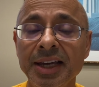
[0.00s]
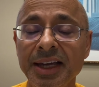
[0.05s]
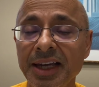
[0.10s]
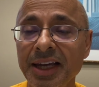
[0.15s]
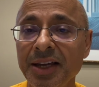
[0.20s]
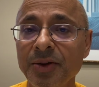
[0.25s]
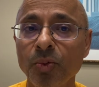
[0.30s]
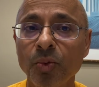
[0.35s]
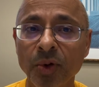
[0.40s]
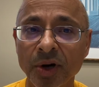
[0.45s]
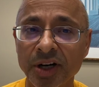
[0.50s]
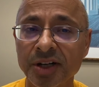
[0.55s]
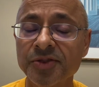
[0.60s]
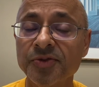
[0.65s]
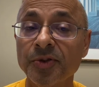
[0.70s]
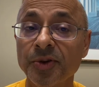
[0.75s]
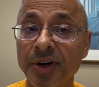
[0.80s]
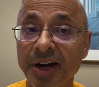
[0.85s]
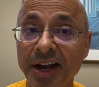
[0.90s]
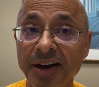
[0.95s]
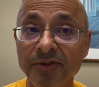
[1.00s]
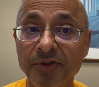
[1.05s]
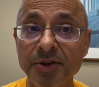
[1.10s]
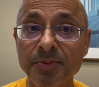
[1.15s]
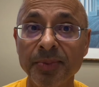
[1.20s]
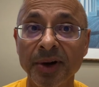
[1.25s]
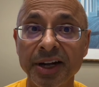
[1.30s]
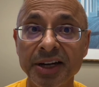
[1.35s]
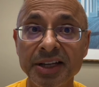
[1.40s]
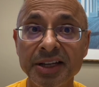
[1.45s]
it works for
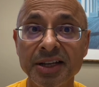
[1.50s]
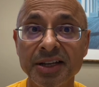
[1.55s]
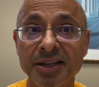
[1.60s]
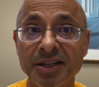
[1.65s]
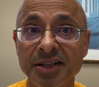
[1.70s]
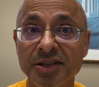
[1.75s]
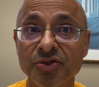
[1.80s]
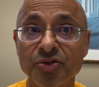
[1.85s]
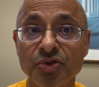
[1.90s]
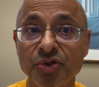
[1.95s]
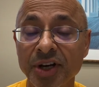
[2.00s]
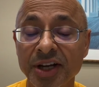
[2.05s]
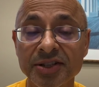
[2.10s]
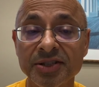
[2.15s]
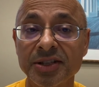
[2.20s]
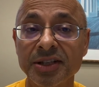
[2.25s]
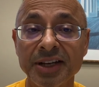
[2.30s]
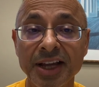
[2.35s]
everybody and is just